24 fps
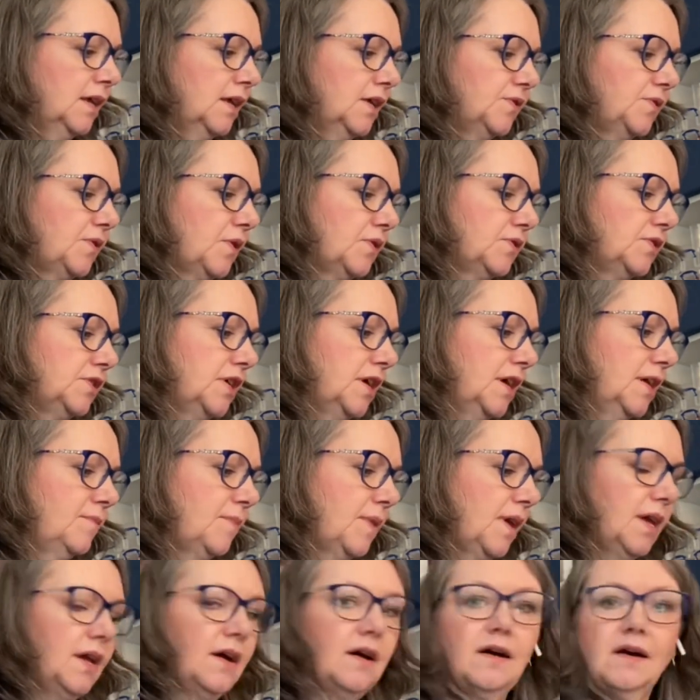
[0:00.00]
So I'll turn
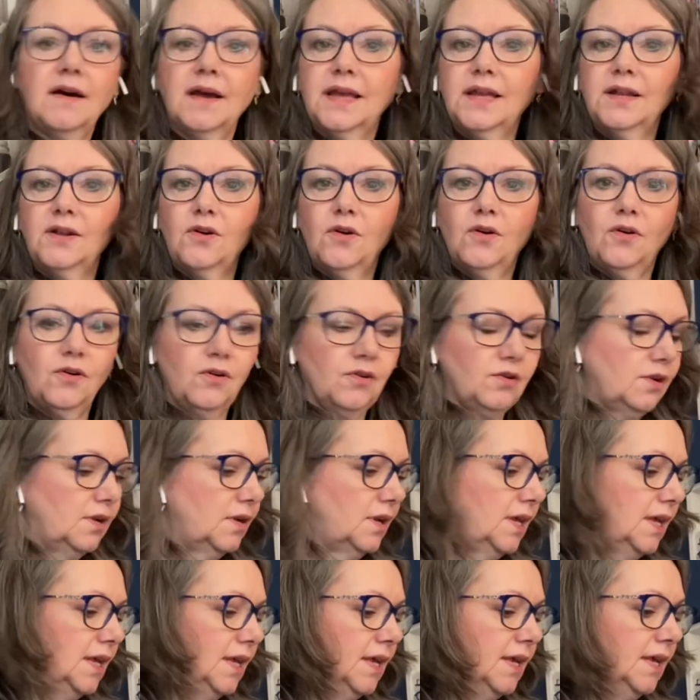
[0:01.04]
my iron on
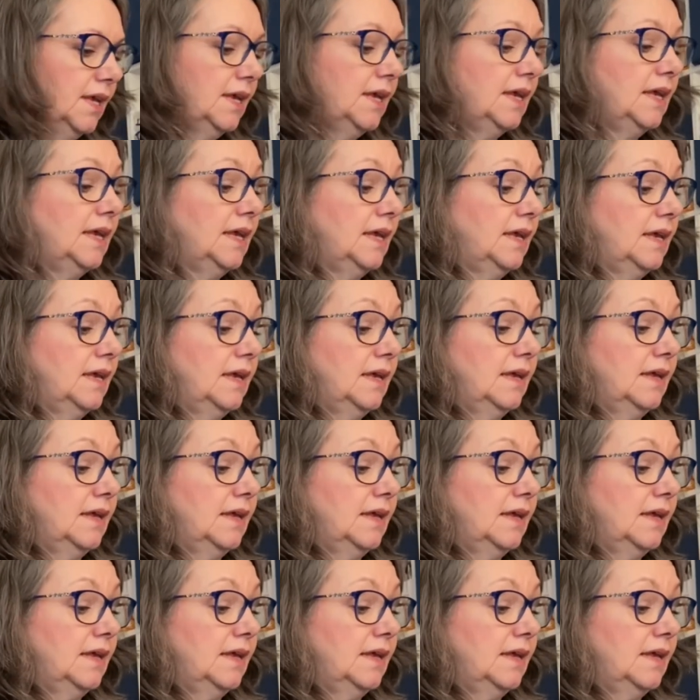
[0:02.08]
here,